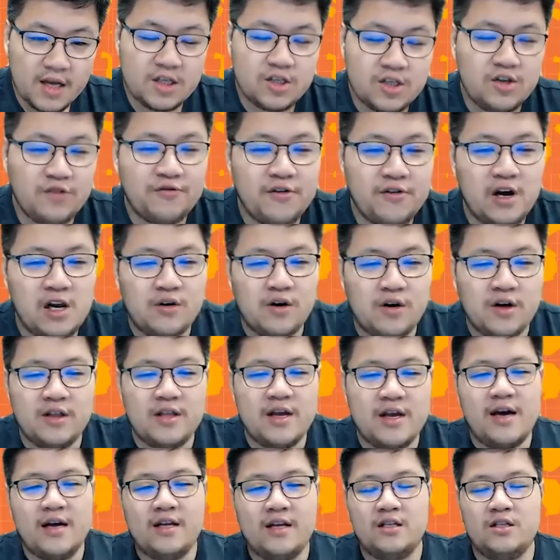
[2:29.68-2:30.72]
just to follow
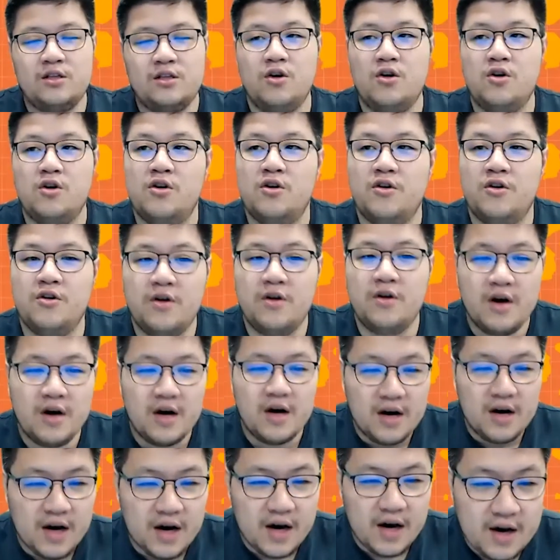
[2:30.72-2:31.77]
on that. So
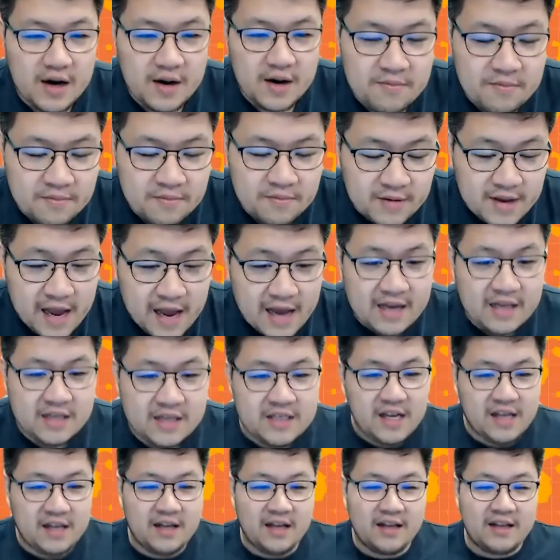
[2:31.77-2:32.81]
Yani
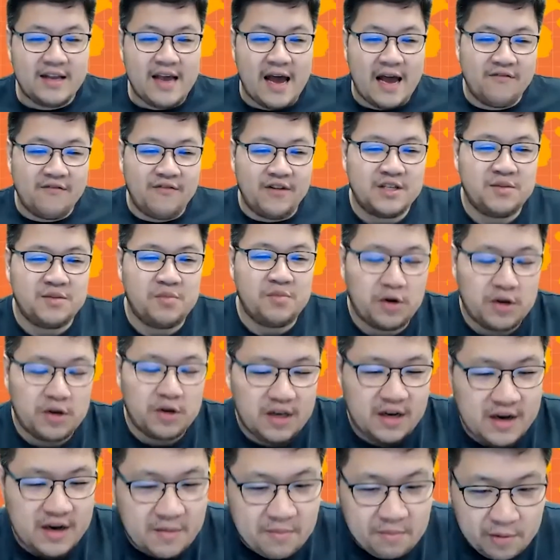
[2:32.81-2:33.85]
said that Canva is more
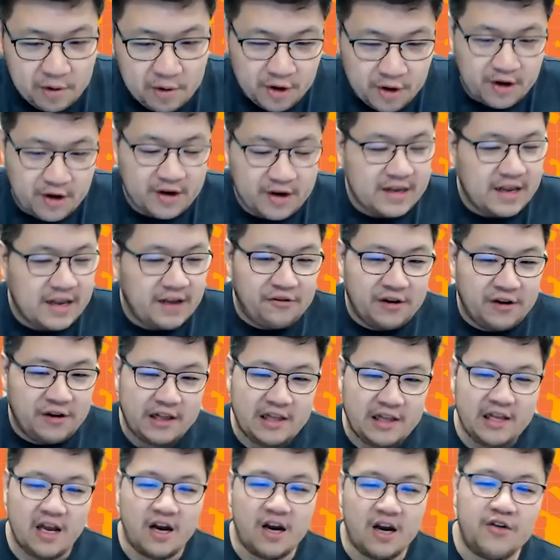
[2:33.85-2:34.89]
than an employer.
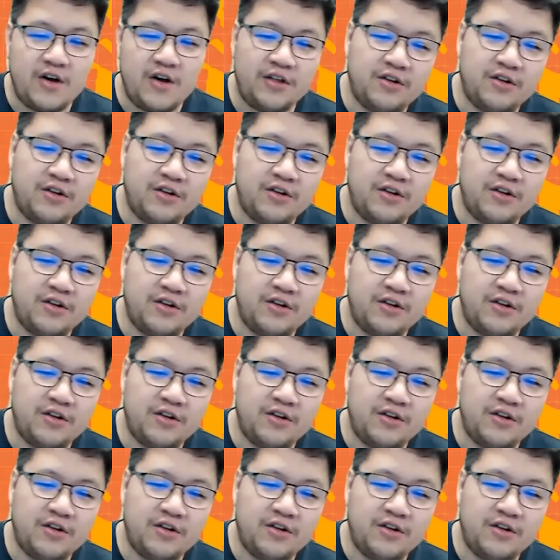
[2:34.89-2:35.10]
Definitely agree to